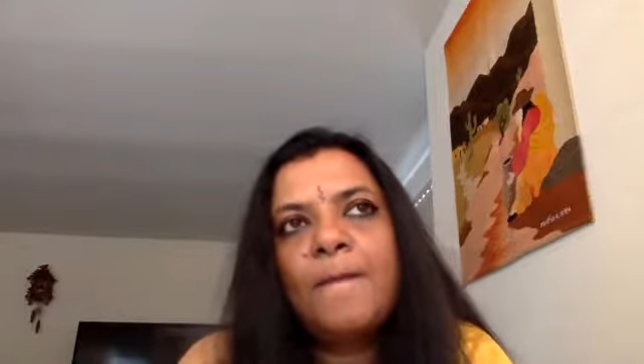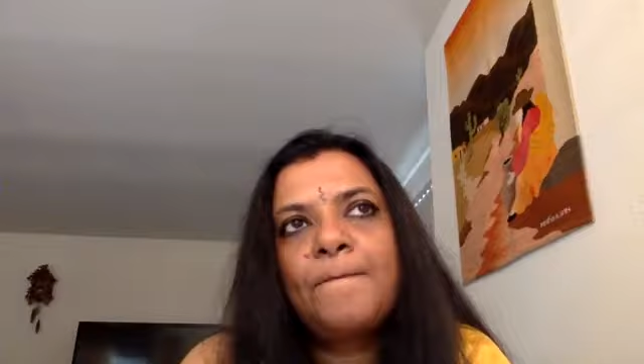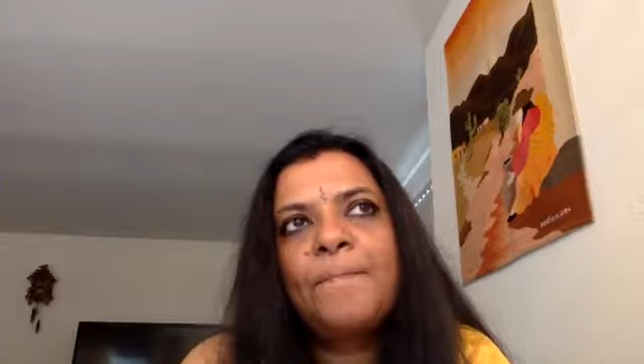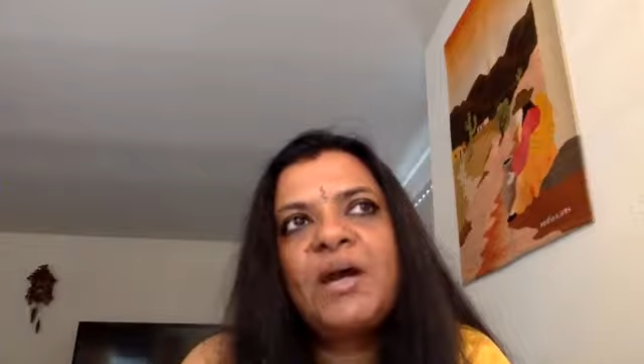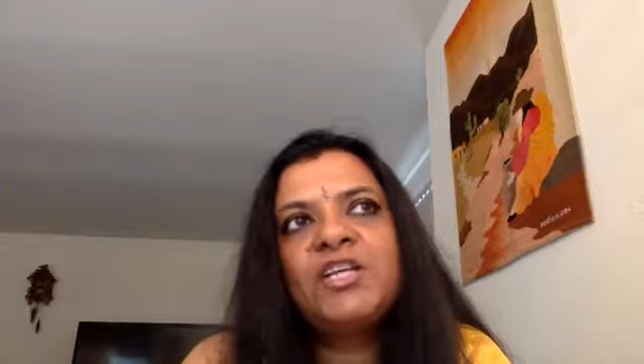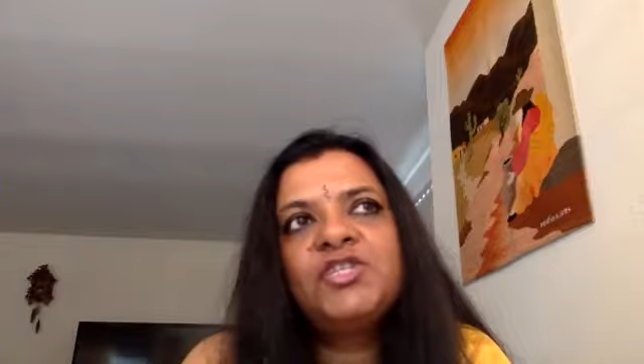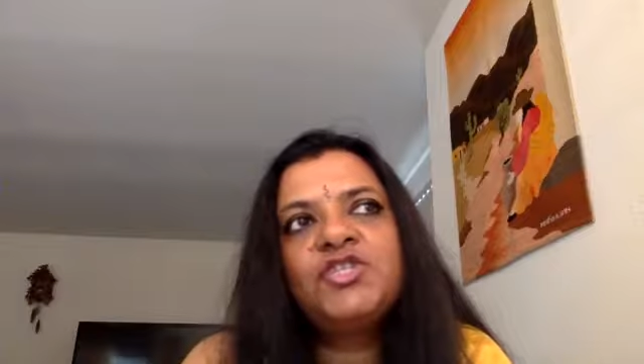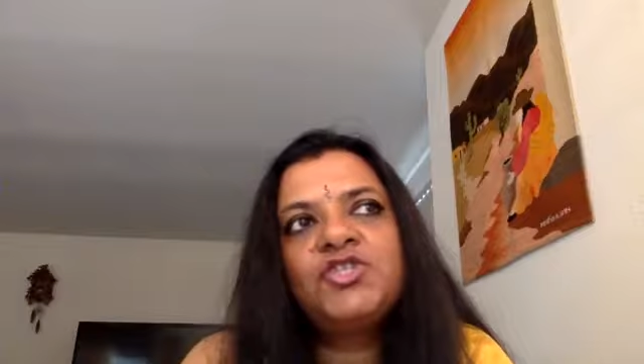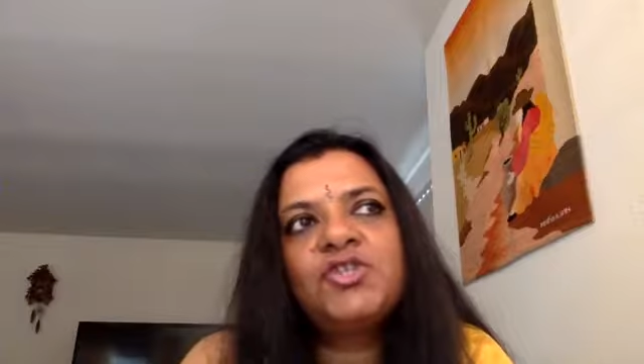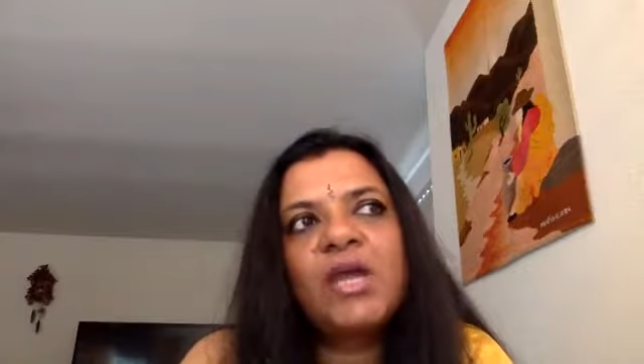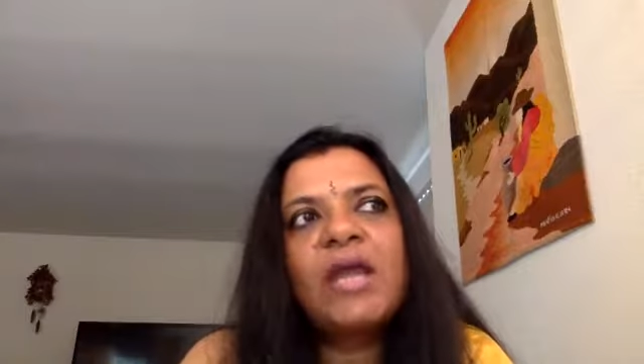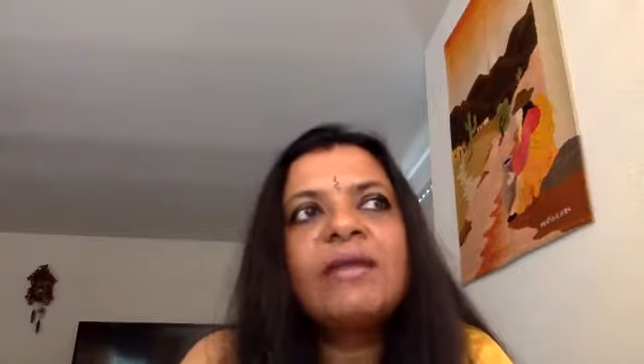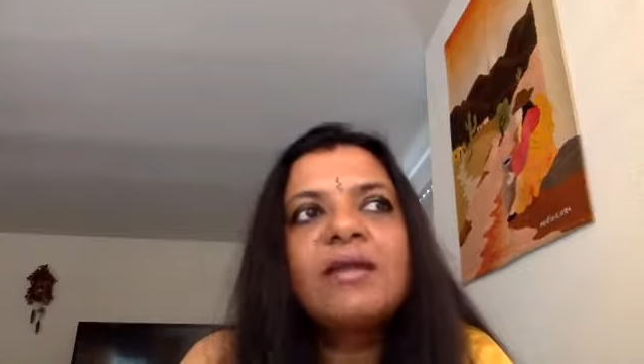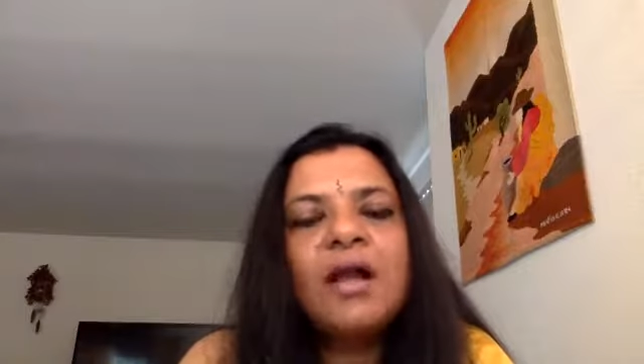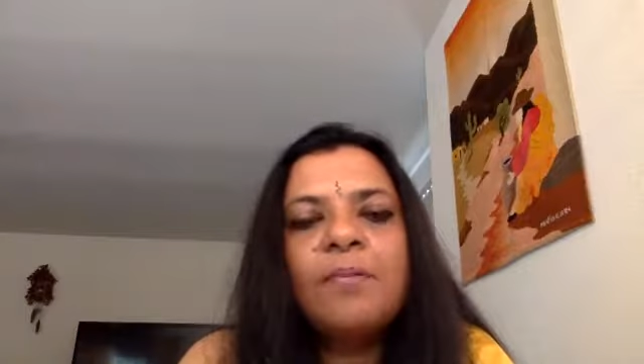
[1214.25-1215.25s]
much
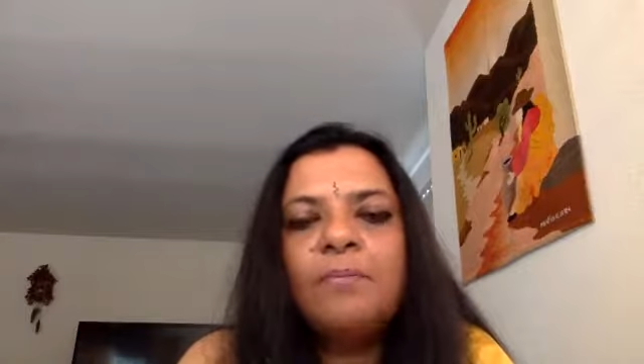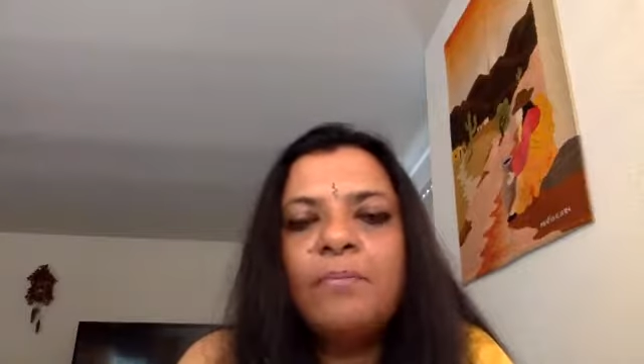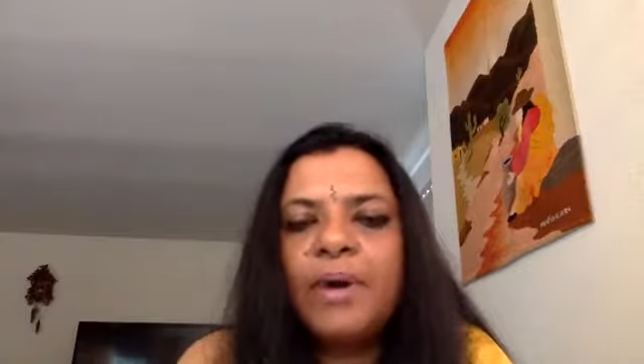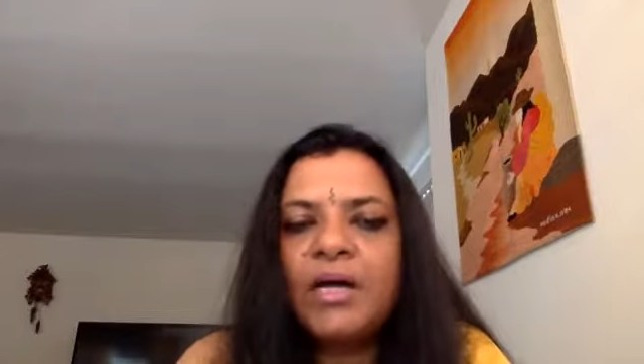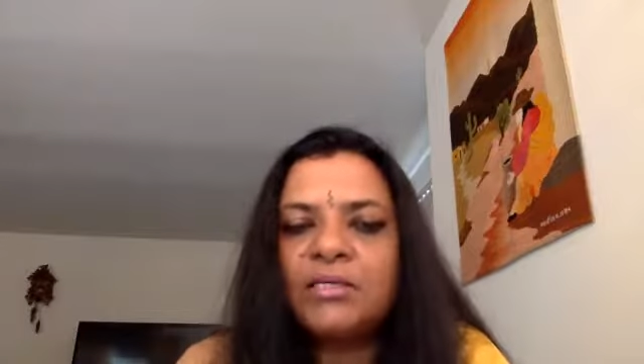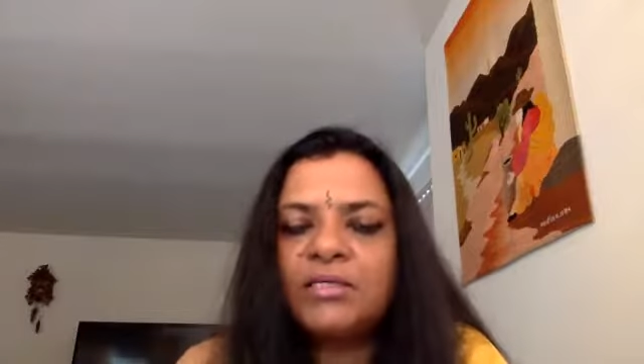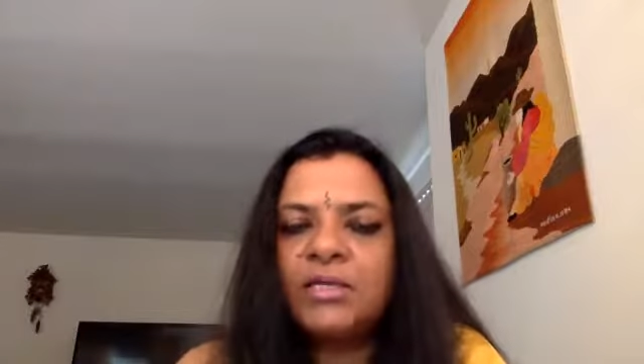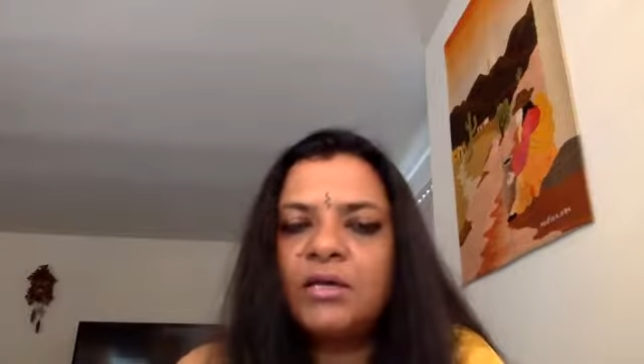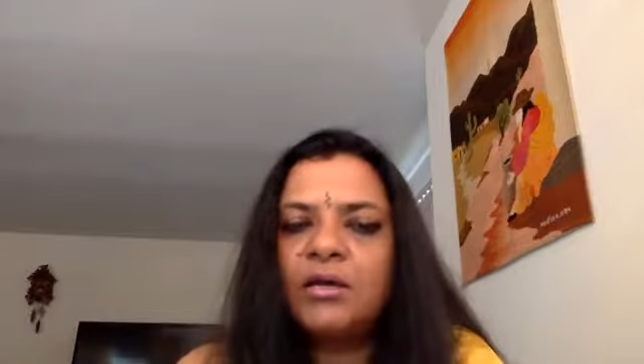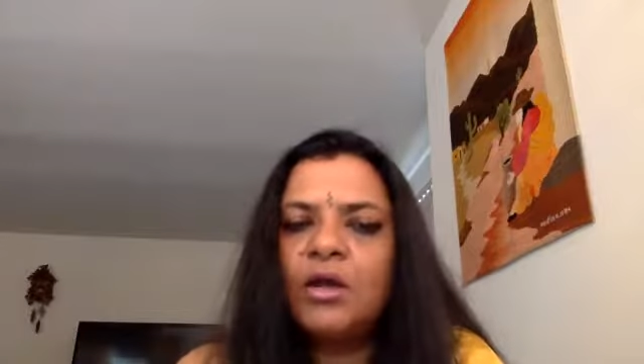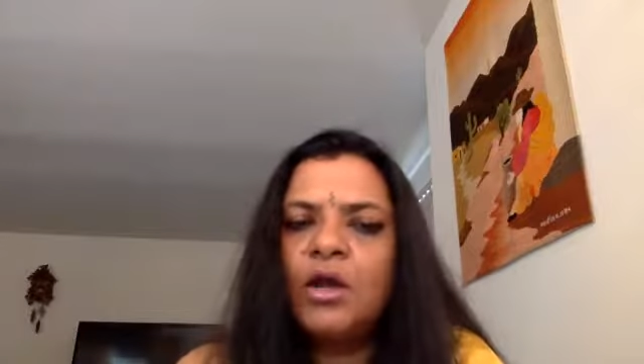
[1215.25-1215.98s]
encompassing